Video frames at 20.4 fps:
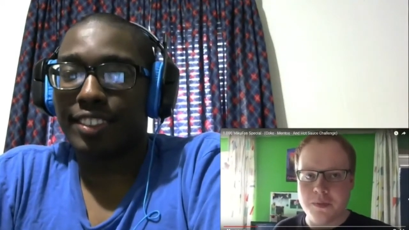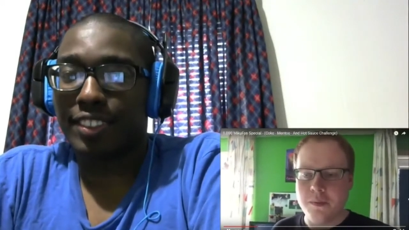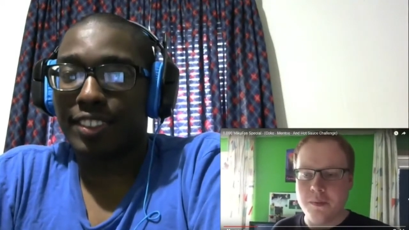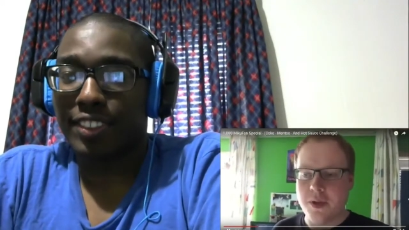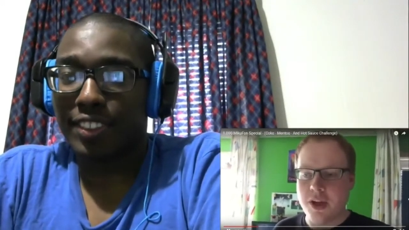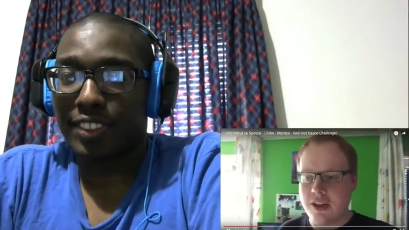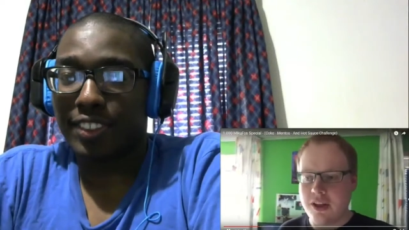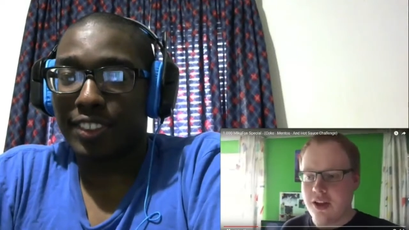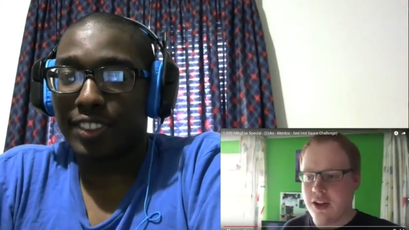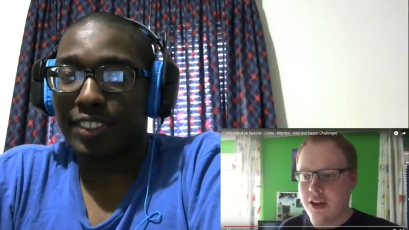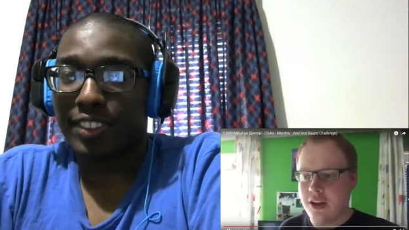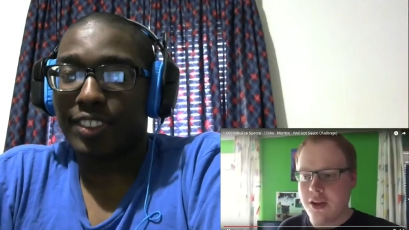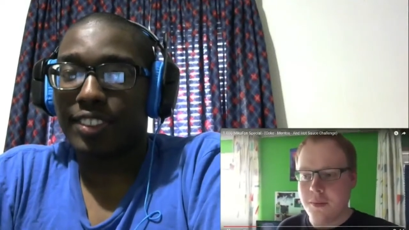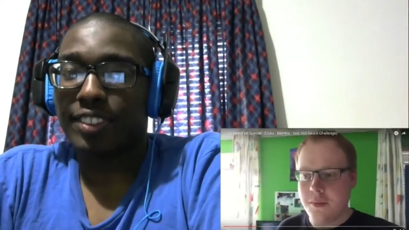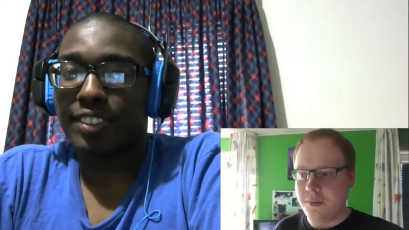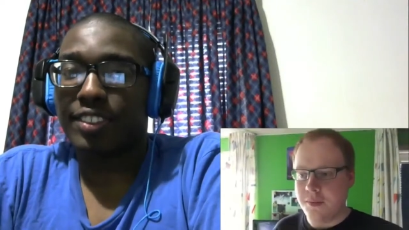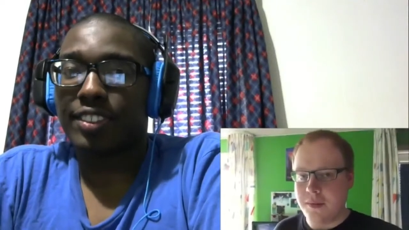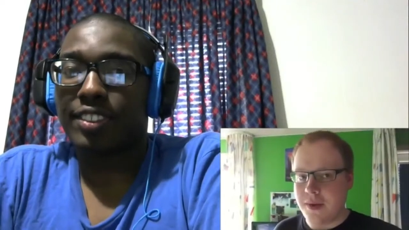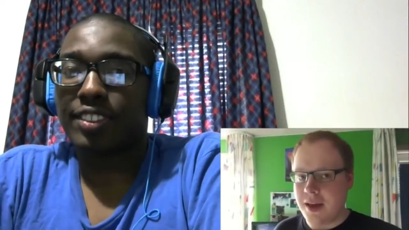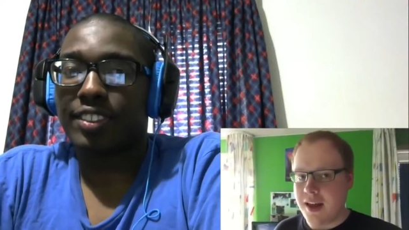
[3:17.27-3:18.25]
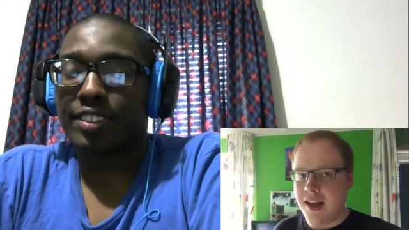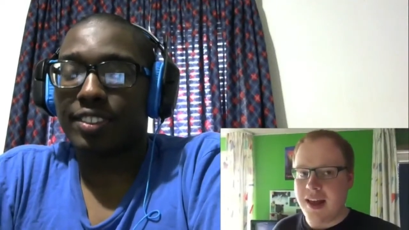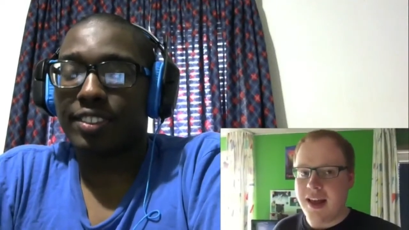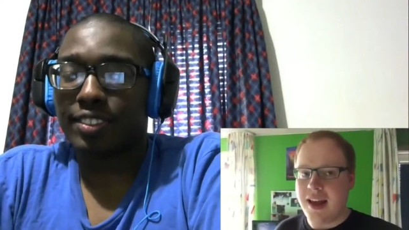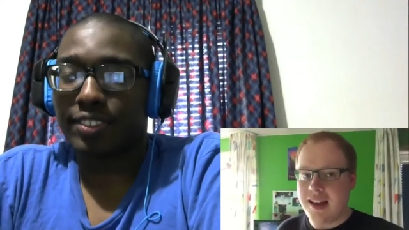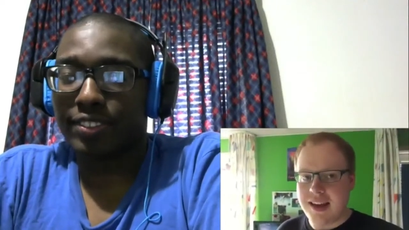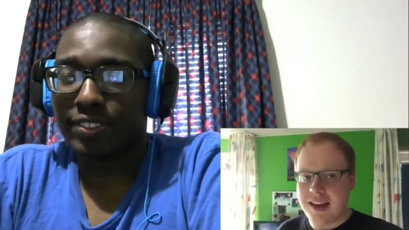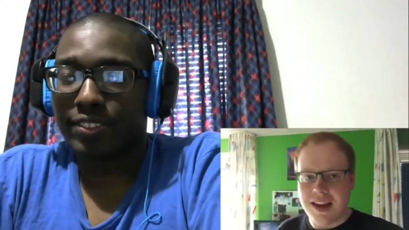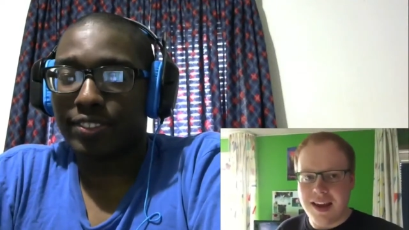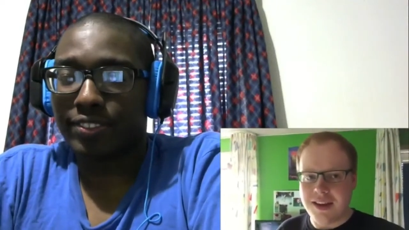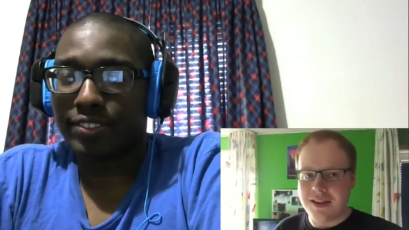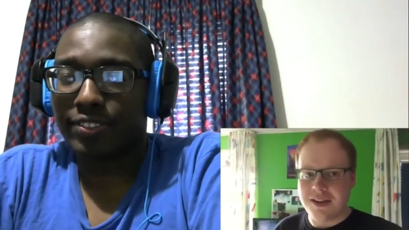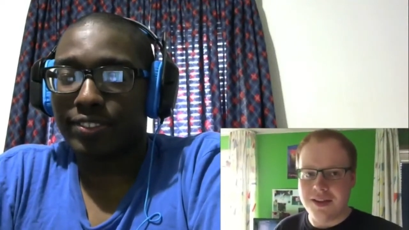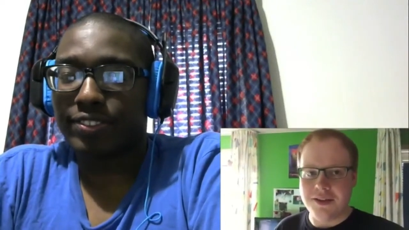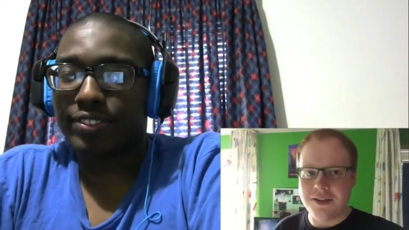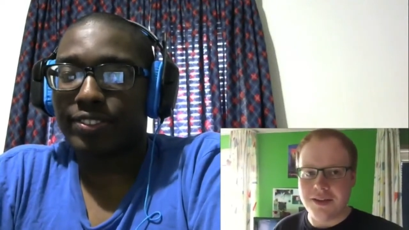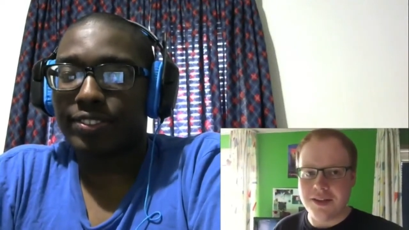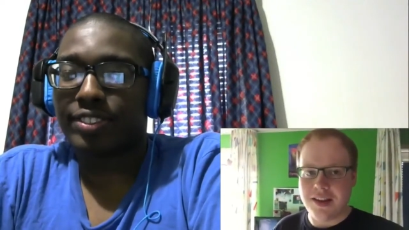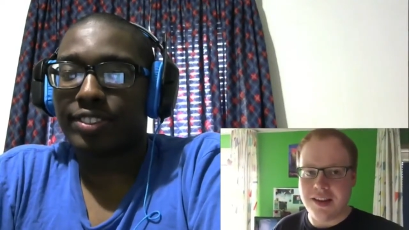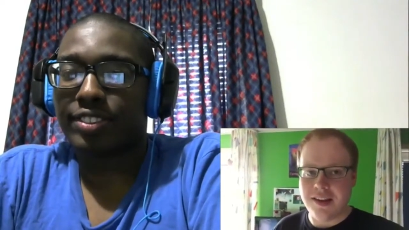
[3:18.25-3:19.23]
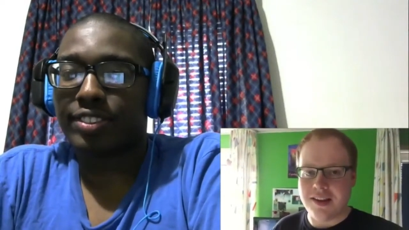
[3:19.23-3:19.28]
Speaker 1: But um, I can't do
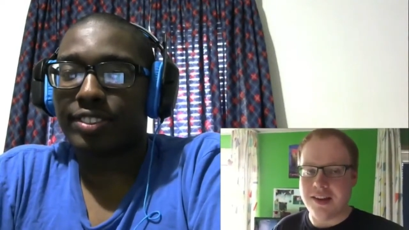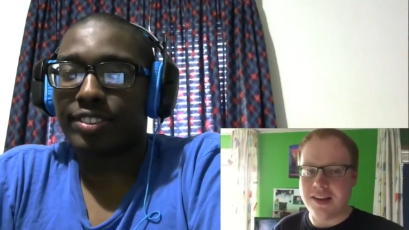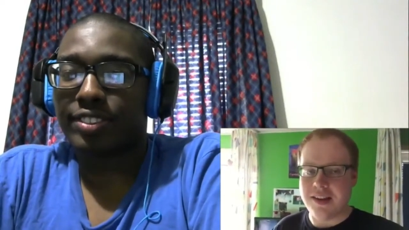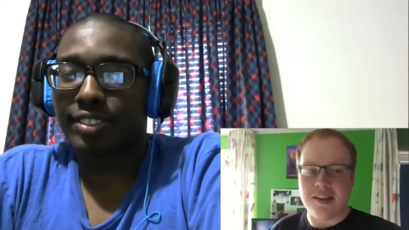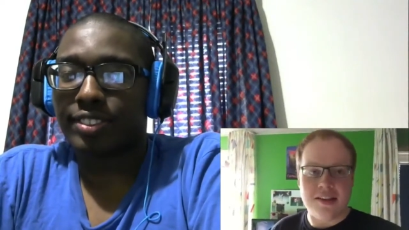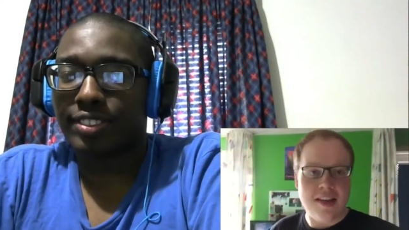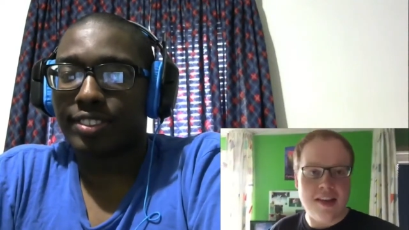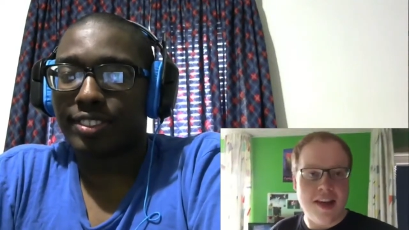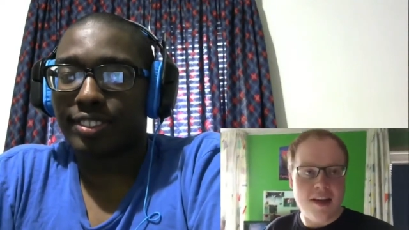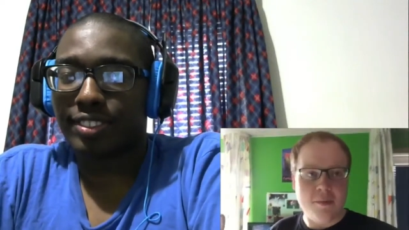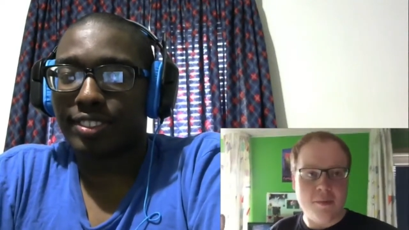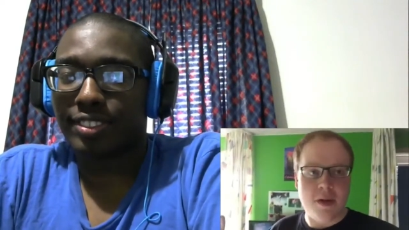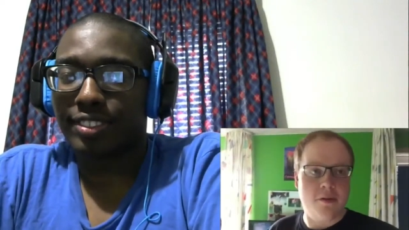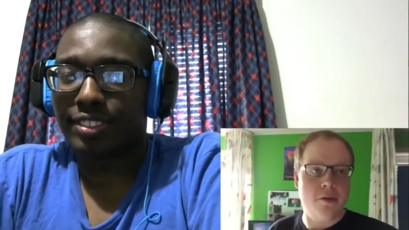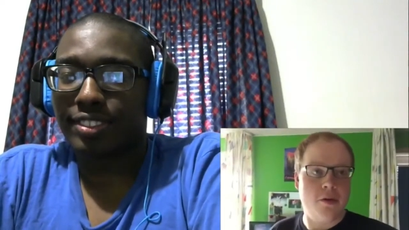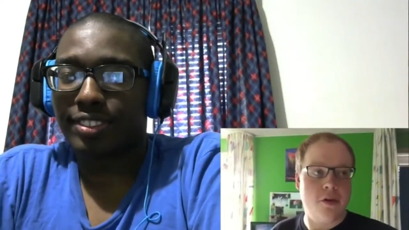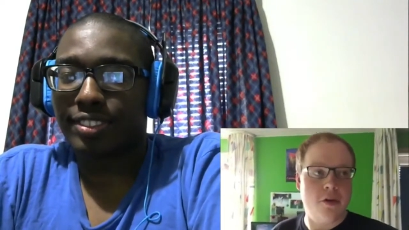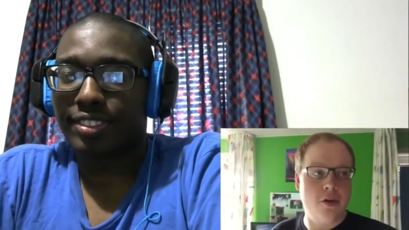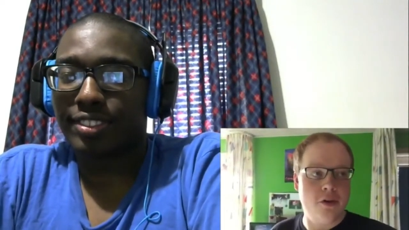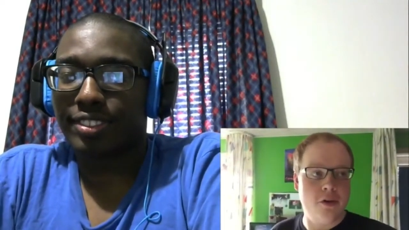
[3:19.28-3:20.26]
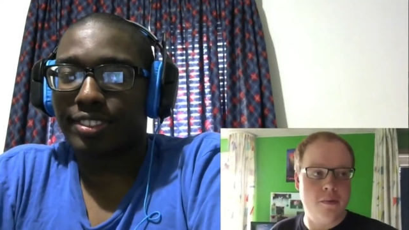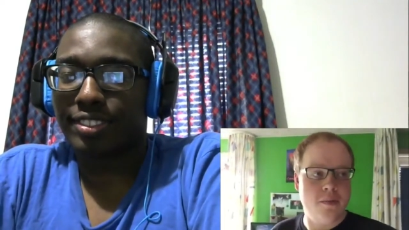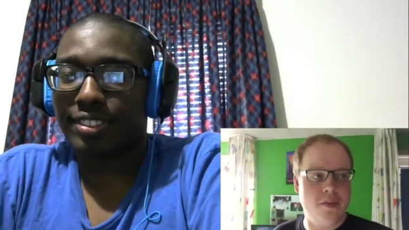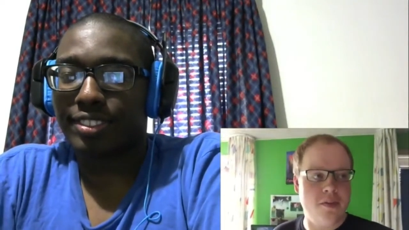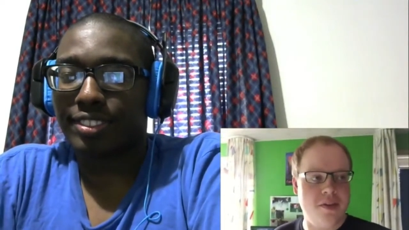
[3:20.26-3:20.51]
this inside my room,